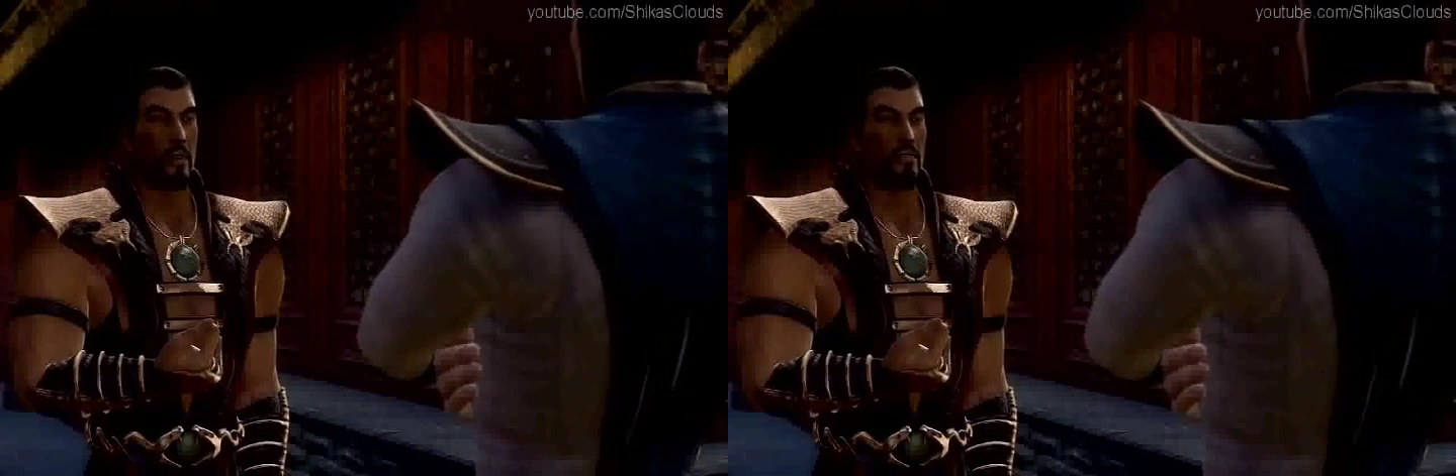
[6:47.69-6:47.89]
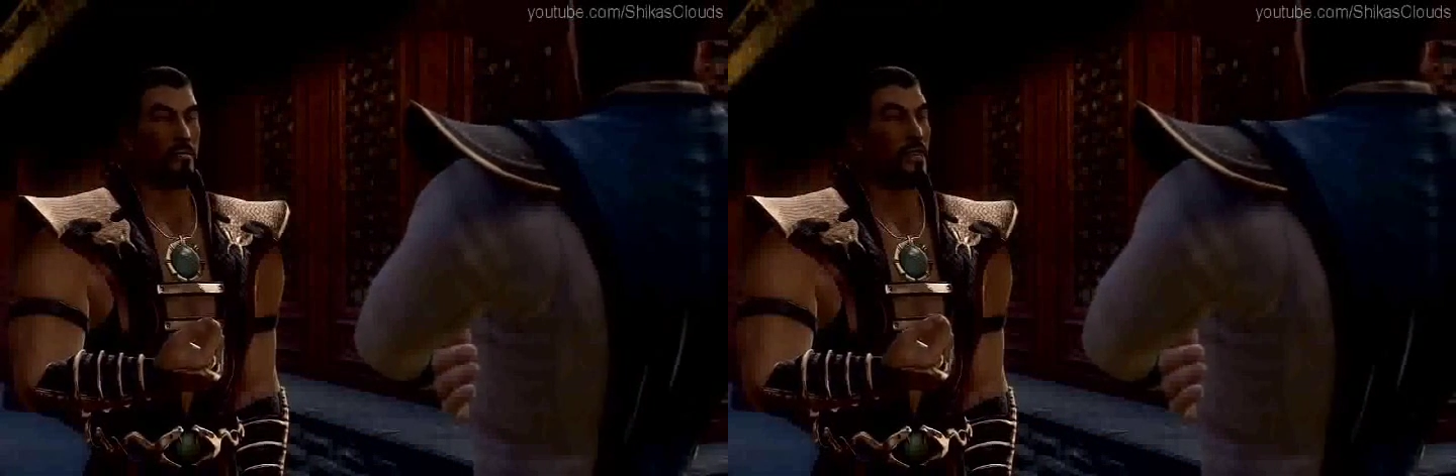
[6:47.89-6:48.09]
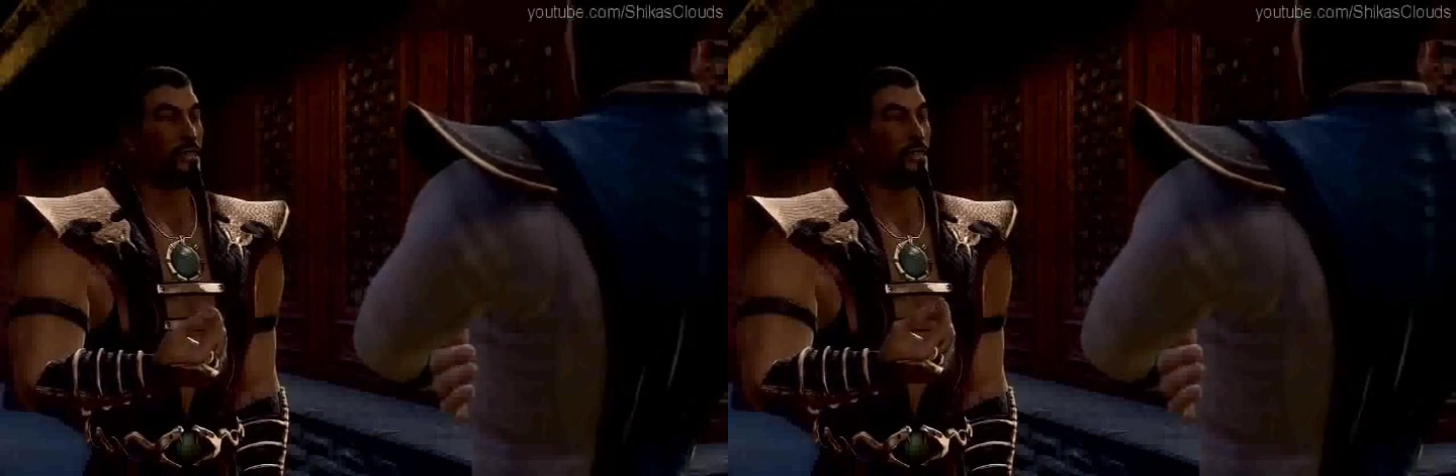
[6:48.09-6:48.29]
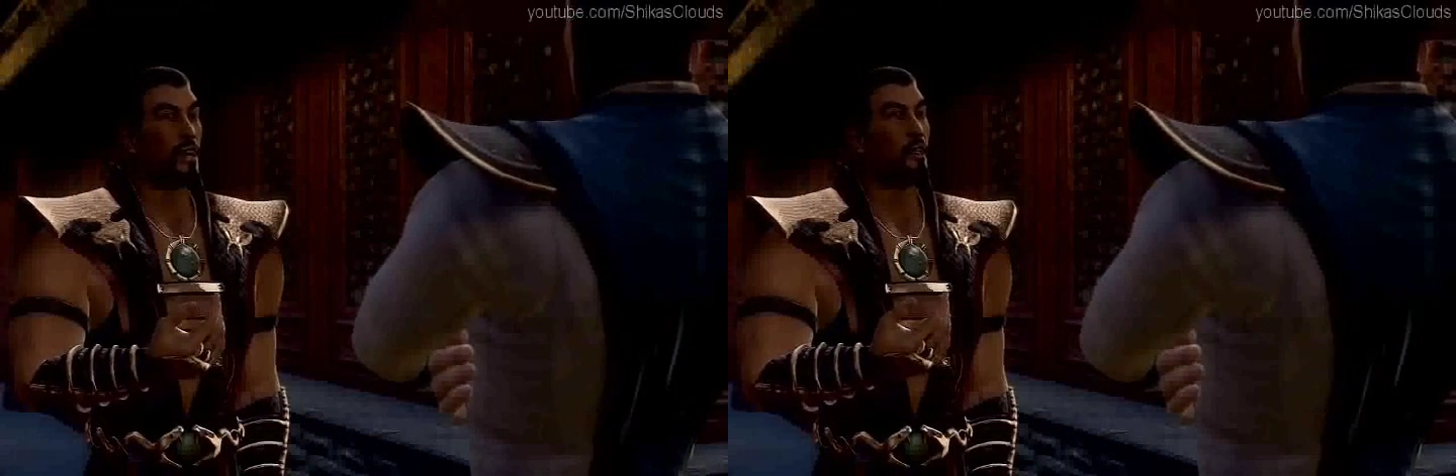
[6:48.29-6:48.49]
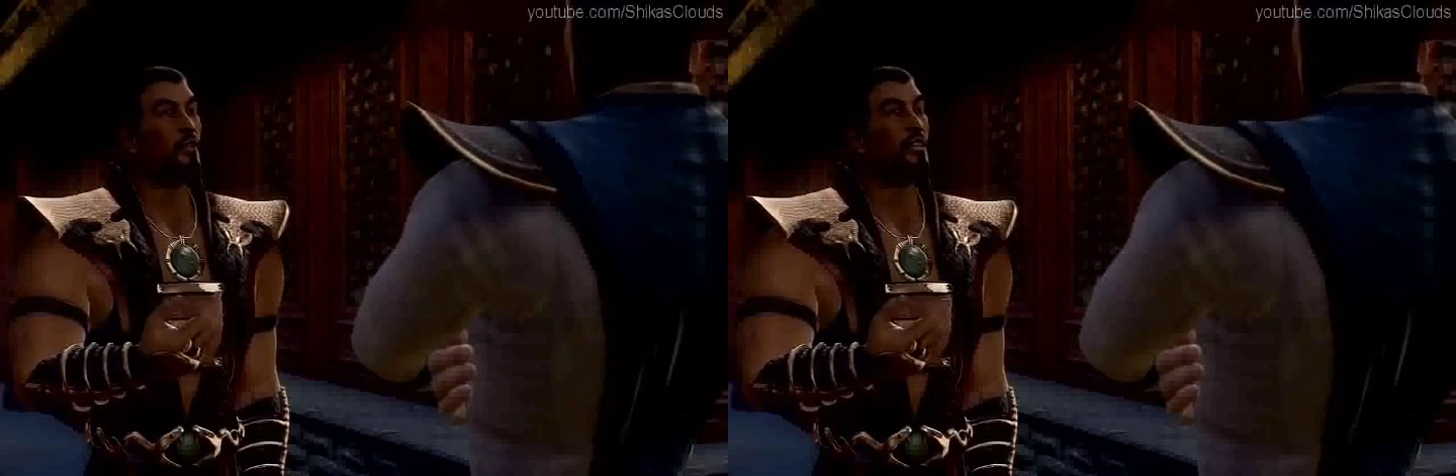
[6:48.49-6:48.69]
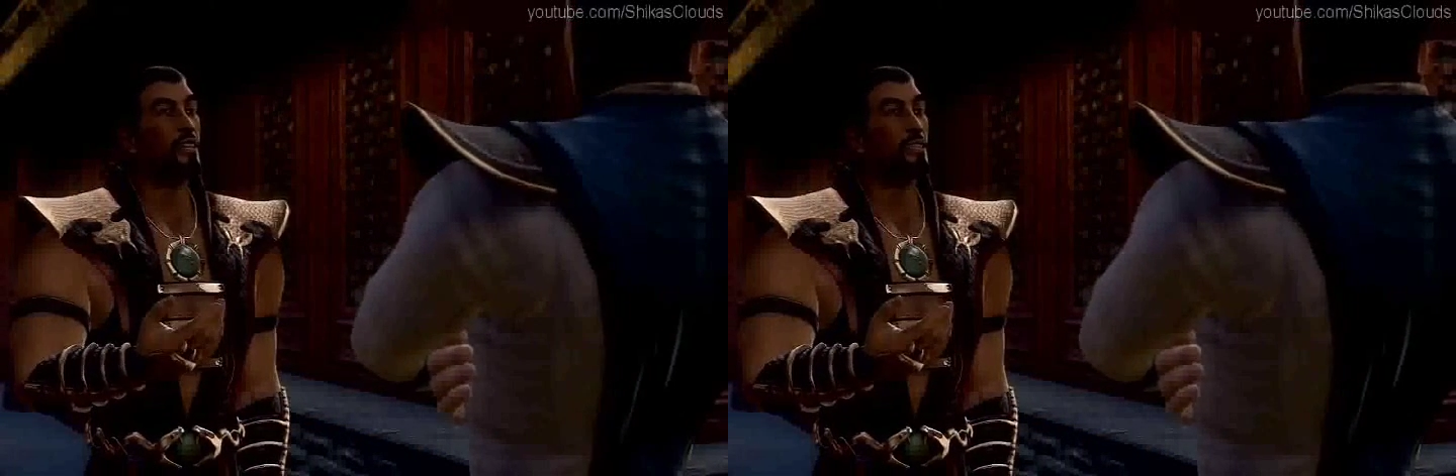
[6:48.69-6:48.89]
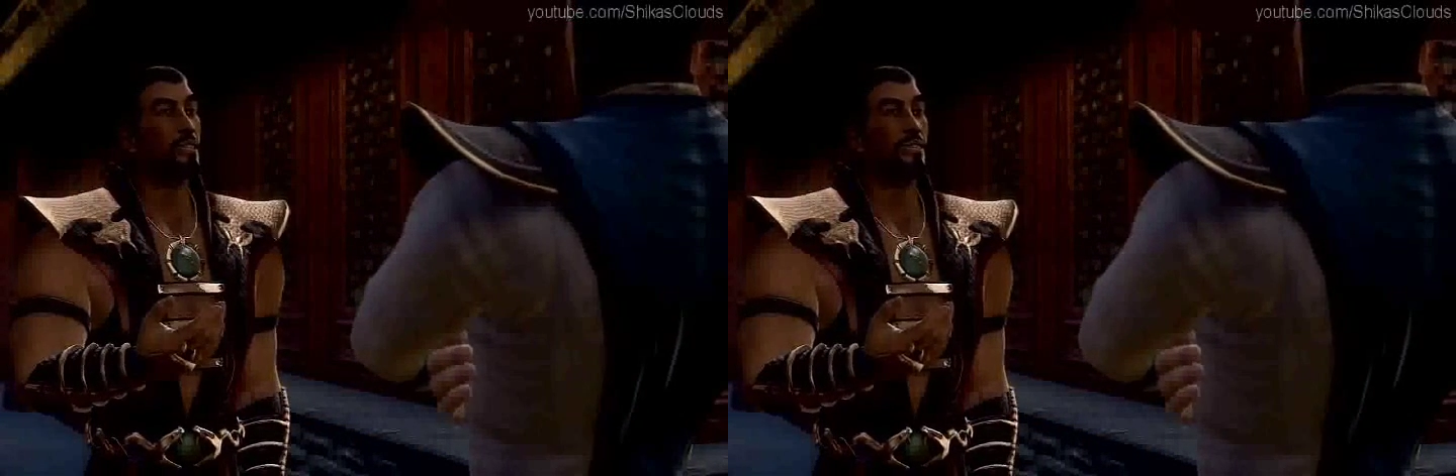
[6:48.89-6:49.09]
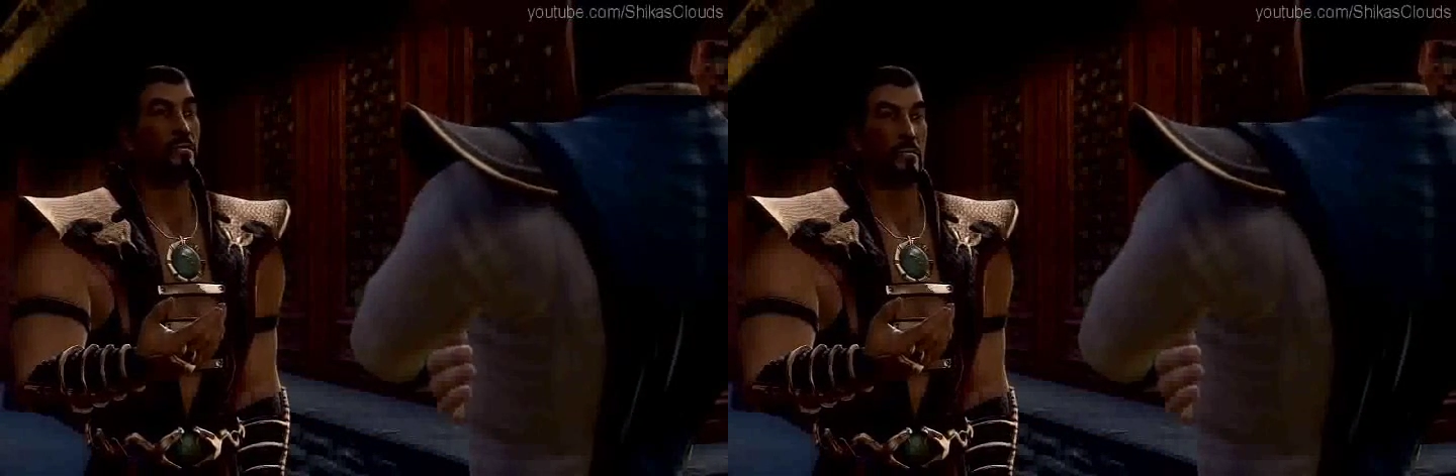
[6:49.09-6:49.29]
to replace the current
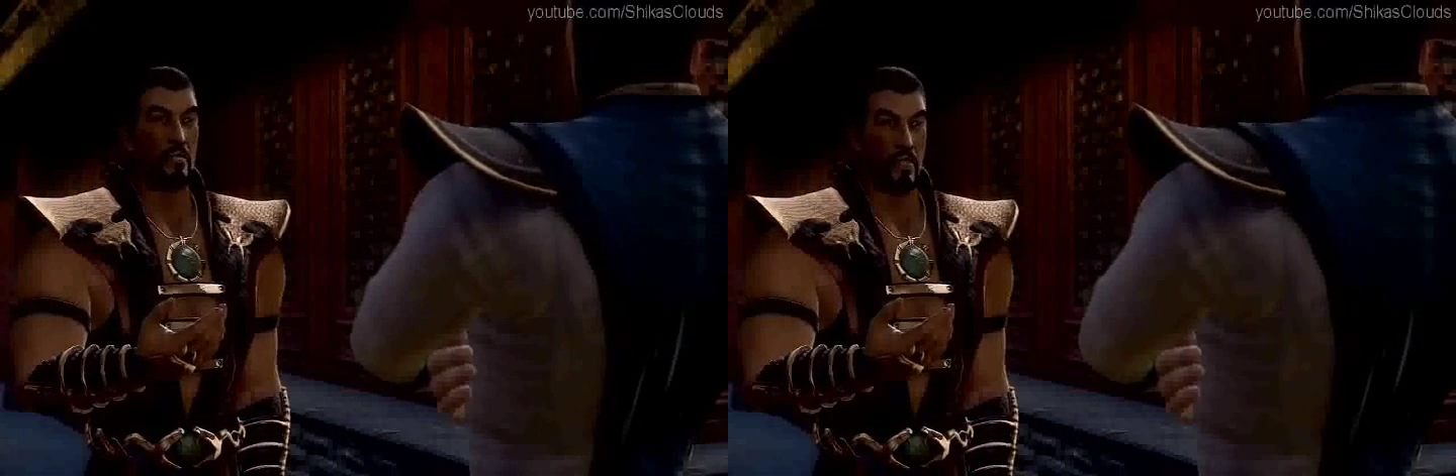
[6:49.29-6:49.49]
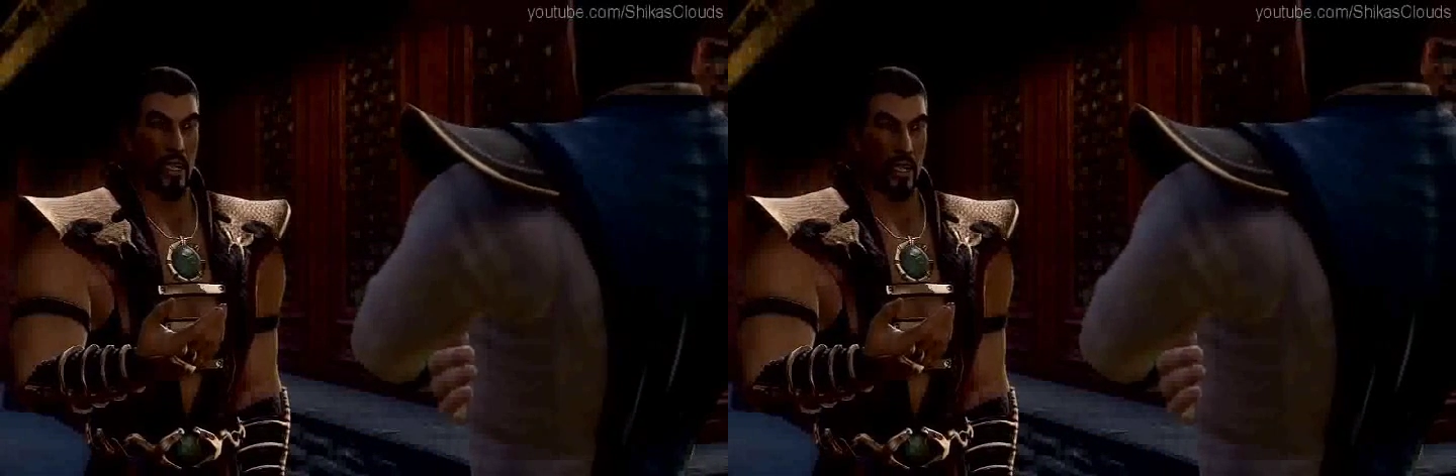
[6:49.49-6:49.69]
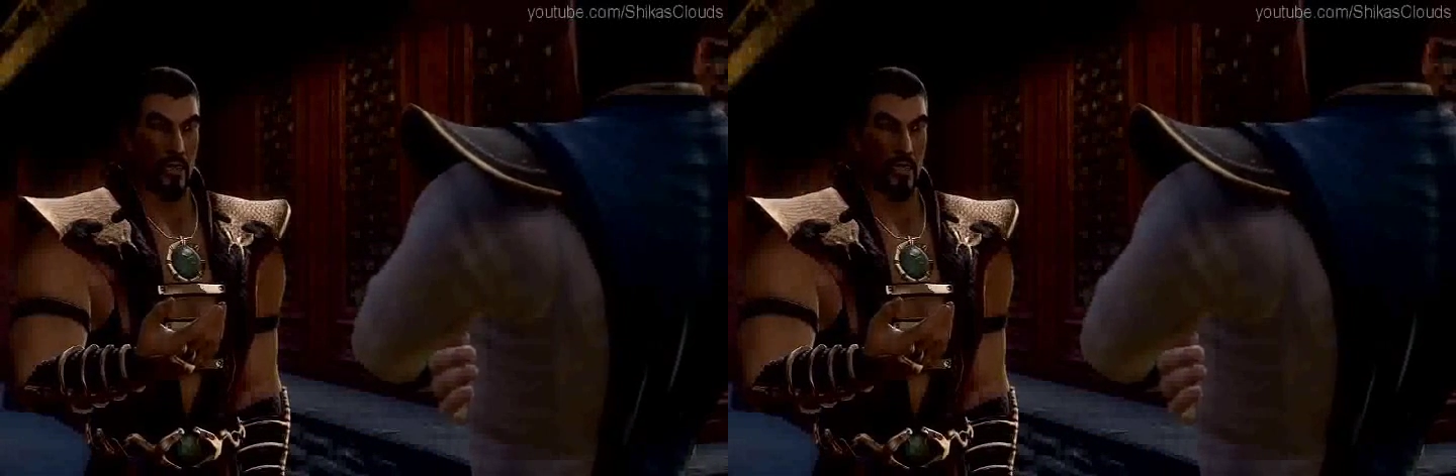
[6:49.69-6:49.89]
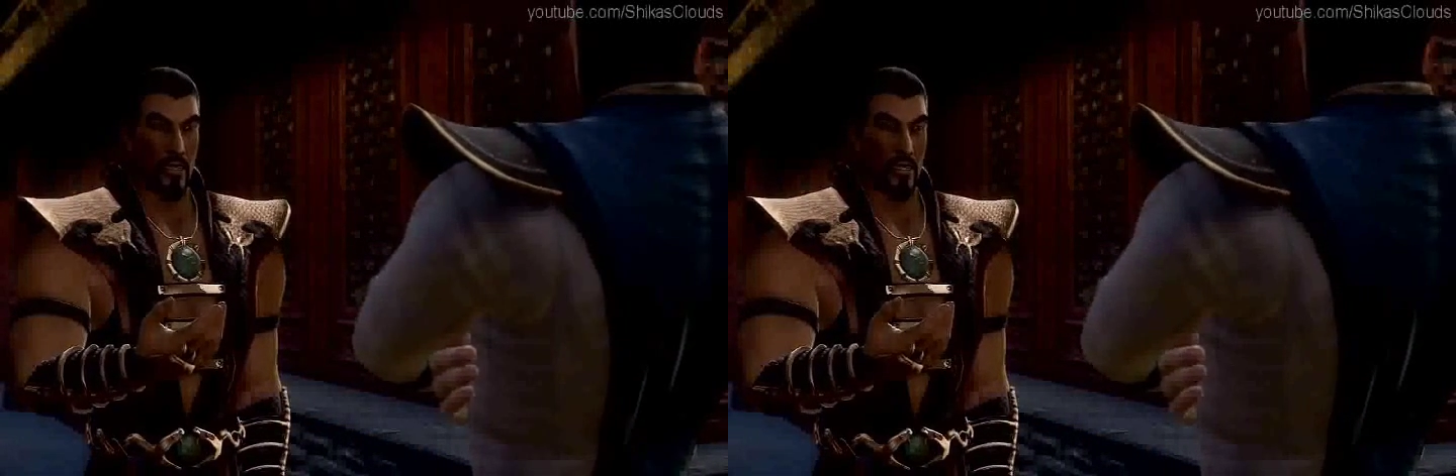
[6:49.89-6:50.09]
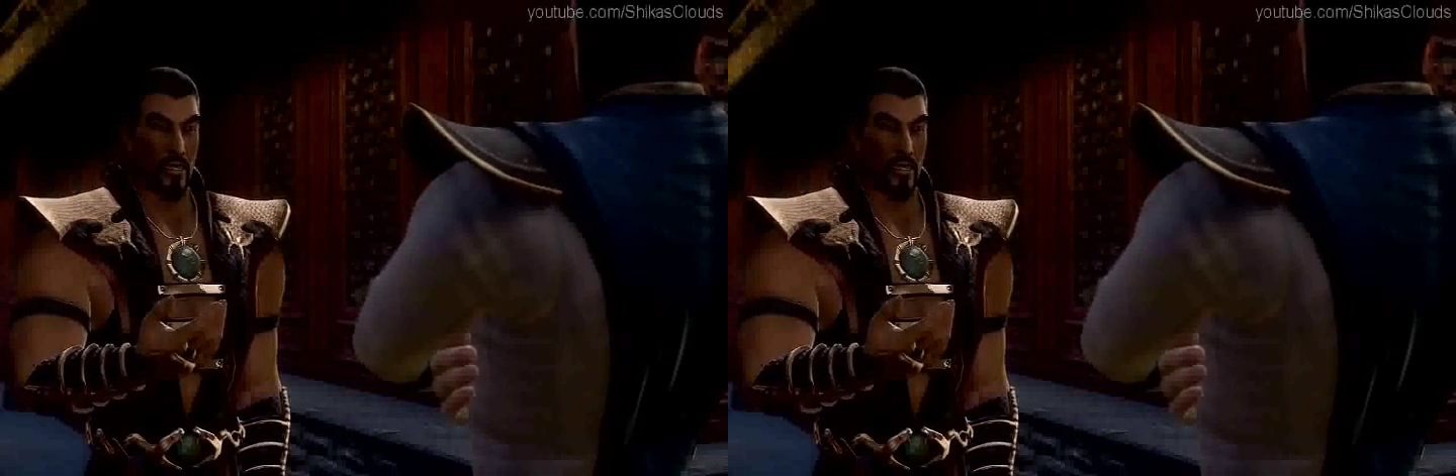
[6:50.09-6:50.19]
system of ten.